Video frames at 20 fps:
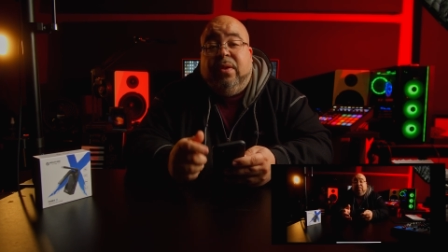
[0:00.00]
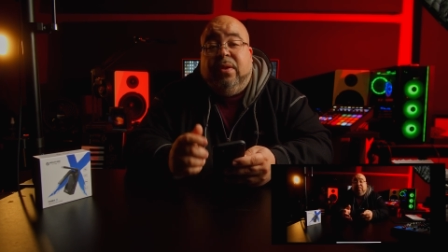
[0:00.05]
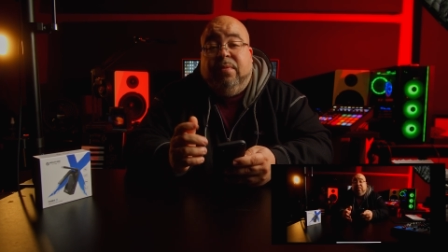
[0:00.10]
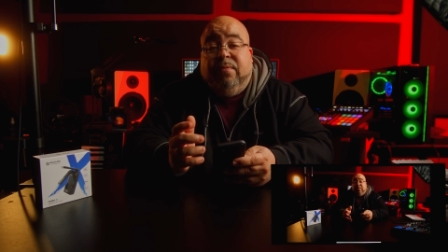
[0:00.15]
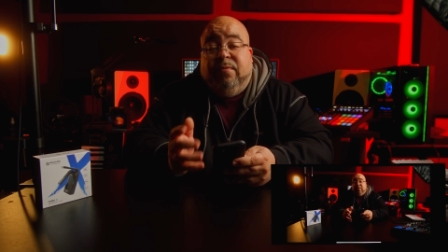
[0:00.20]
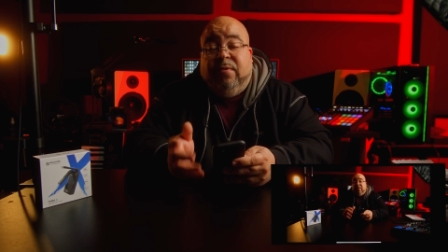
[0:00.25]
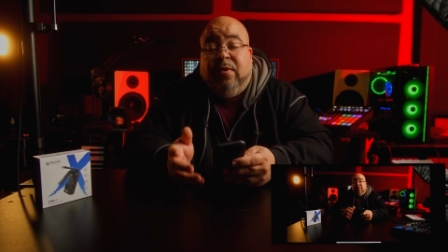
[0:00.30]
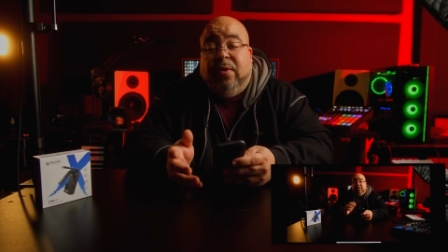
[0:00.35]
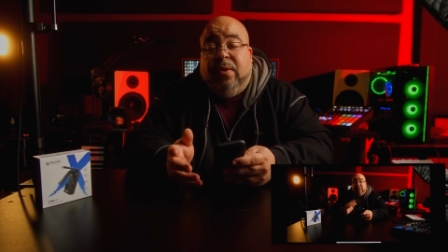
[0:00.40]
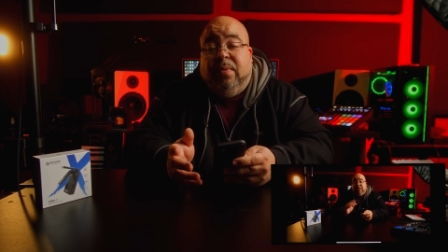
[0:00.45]

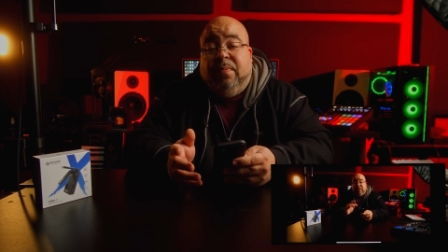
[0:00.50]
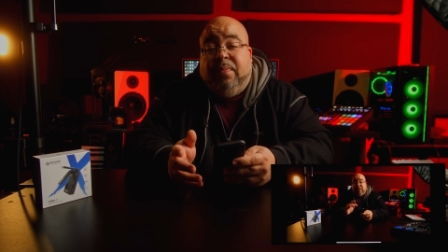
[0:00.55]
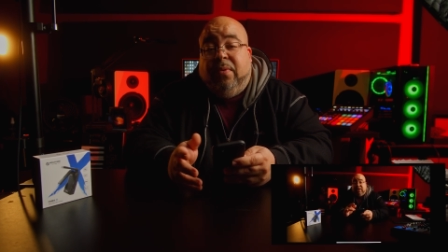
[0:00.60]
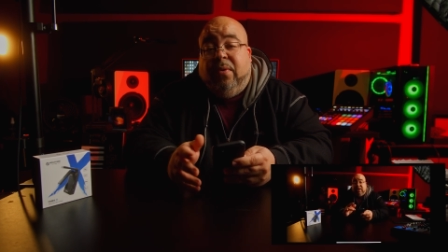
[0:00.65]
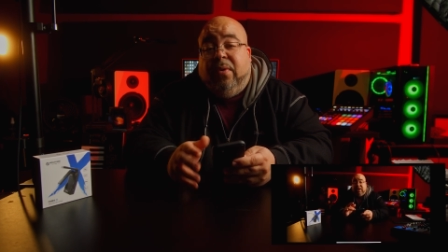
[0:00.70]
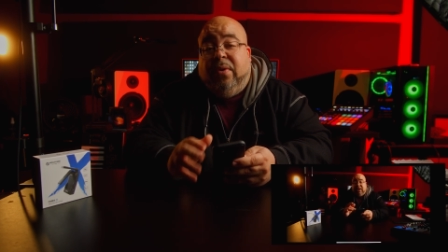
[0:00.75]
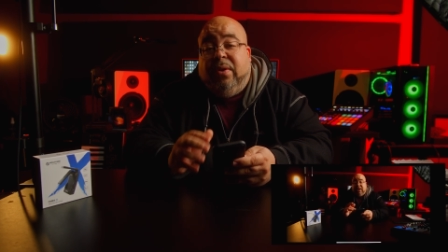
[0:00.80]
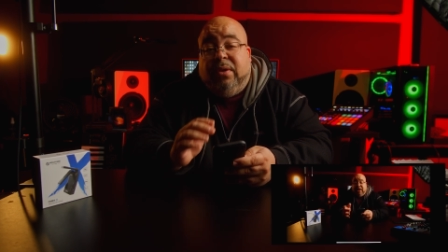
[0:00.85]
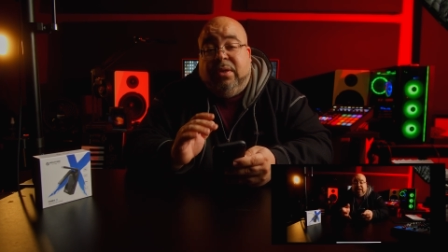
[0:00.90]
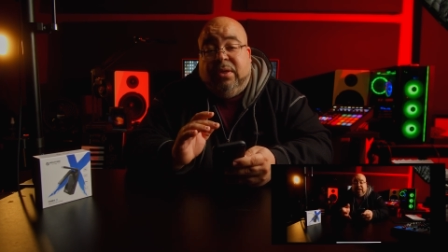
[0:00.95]
Very
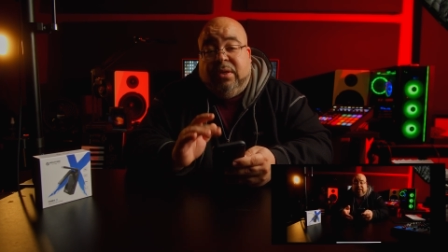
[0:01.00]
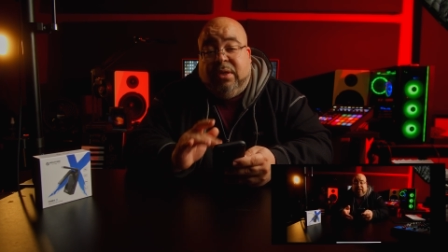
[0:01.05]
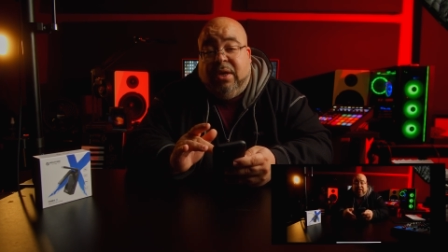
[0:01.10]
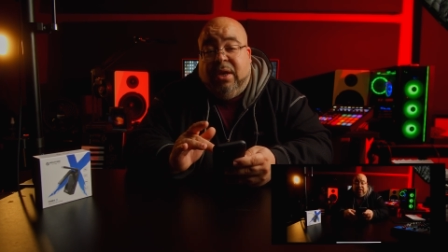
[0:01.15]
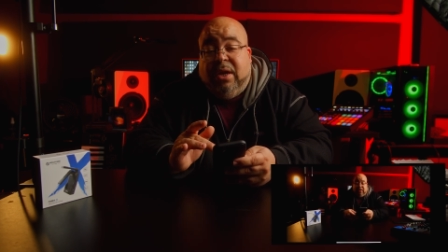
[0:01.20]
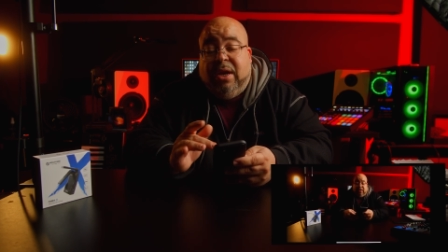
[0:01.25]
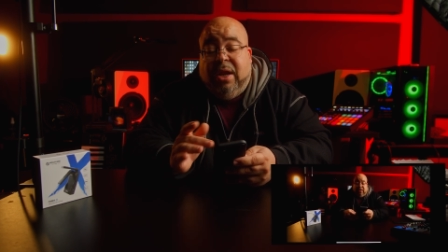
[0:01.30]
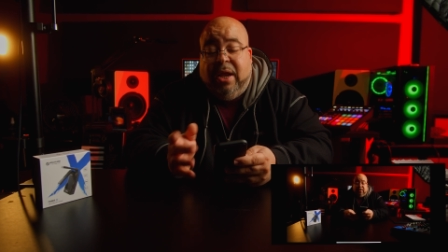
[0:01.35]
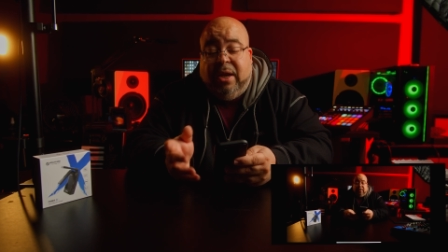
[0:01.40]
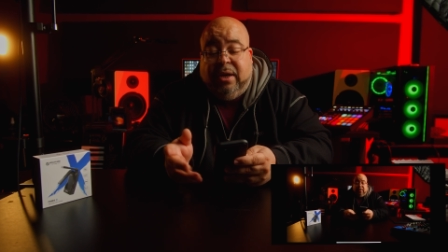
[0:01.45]
important, just
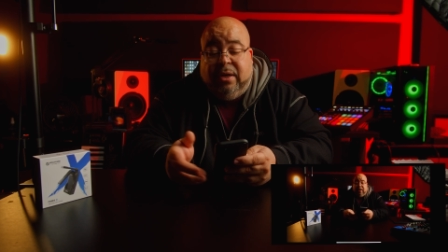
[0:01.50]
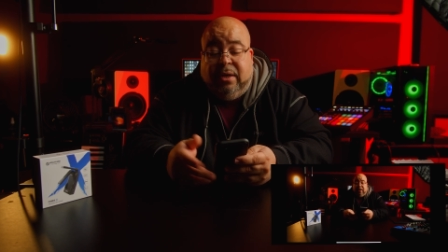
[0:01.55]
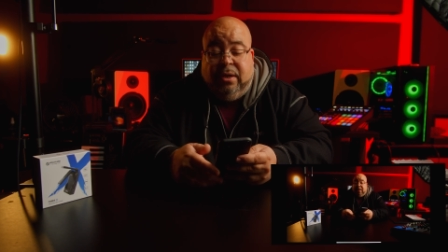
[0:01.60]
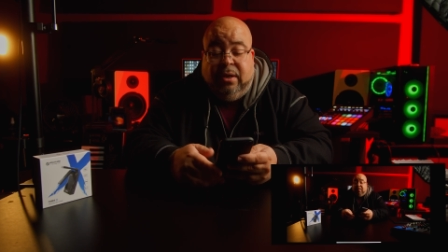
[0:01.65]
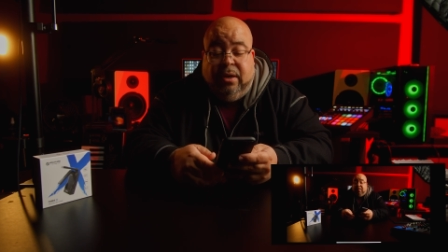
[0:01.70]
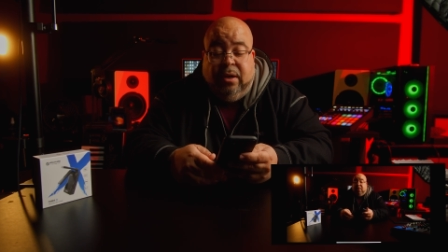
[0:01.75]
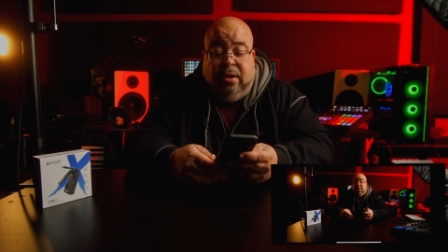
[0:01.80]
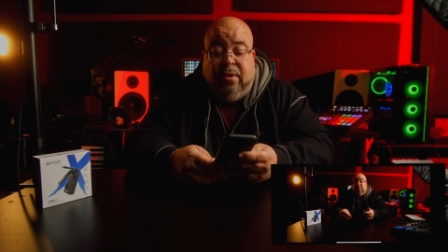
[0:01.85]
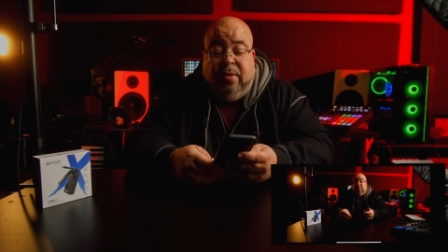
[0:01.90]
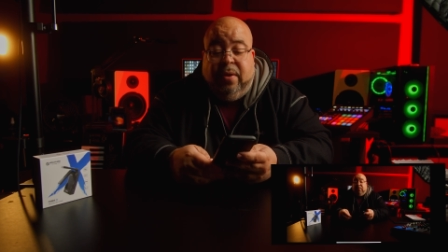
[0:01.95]
connect.
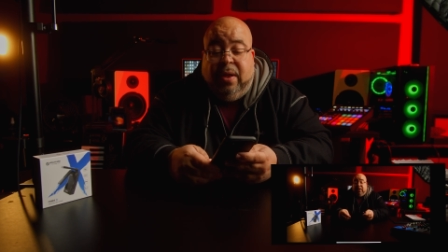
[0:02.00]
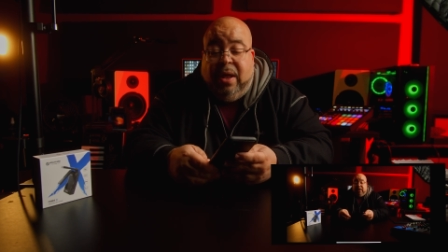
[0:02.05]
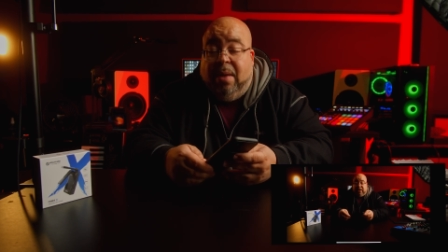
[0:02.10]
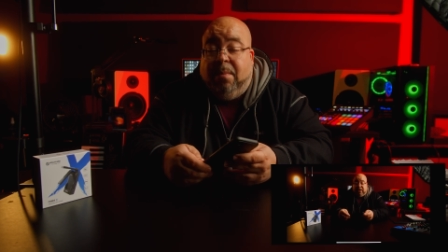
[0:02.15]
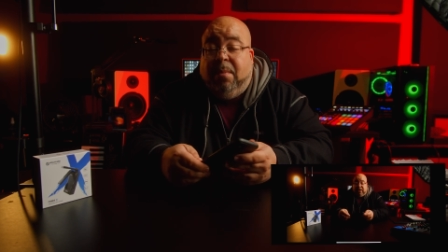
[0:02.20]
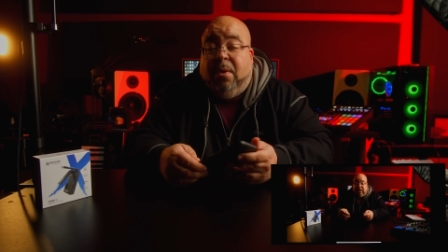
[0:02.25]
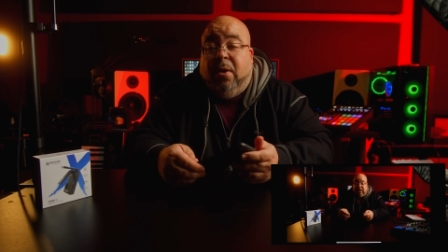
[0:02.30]
I'm